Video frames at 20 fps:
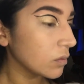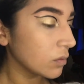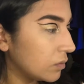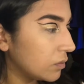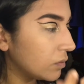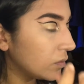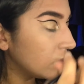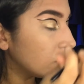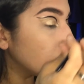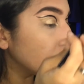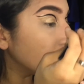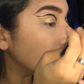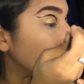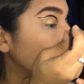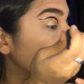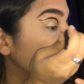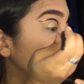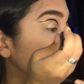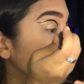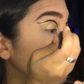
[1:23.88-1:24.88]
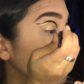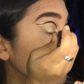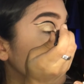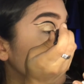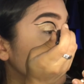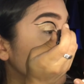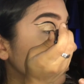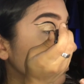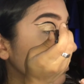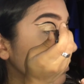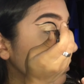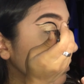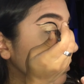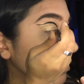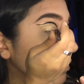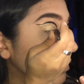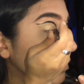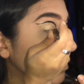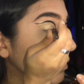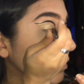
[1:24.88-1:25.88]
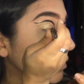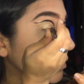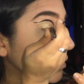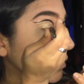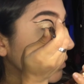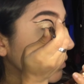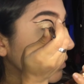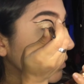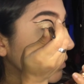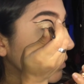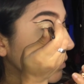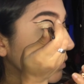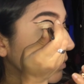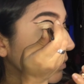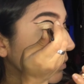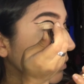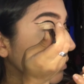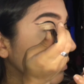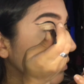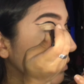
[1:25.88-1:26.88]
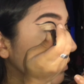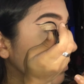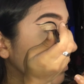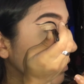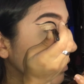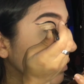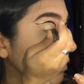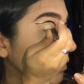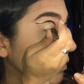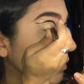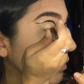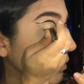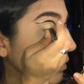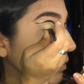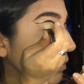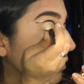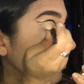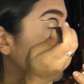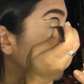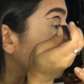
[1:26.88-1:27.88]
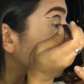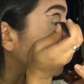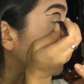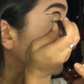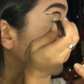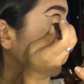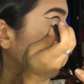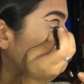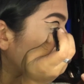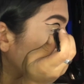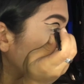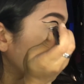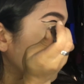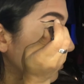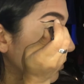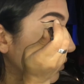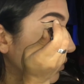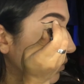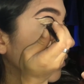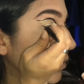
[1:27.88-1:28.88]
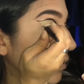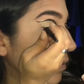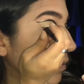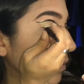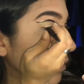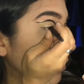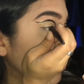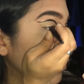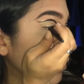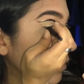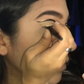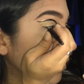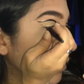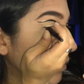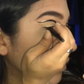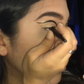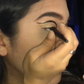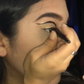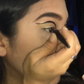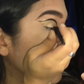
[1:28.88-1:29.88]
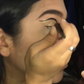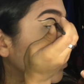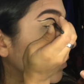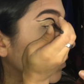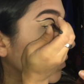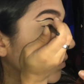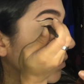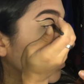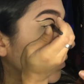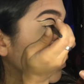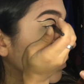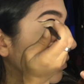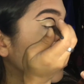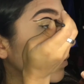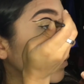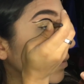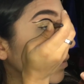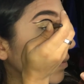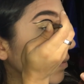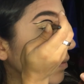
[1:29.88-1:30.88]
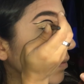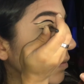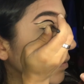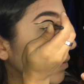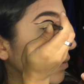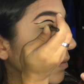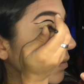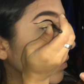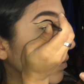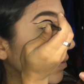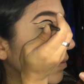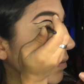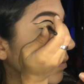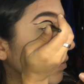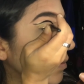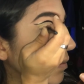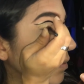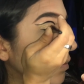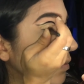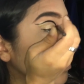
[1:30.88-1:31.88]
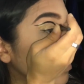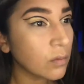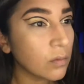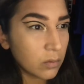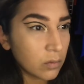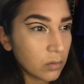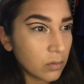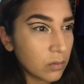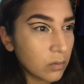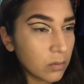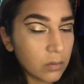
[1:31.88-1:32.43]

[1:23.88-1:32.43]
I'm now taking the same liner and applying a very thin line at my lash line. I'm also dragging this line out a little bit. I'm not drawing a complete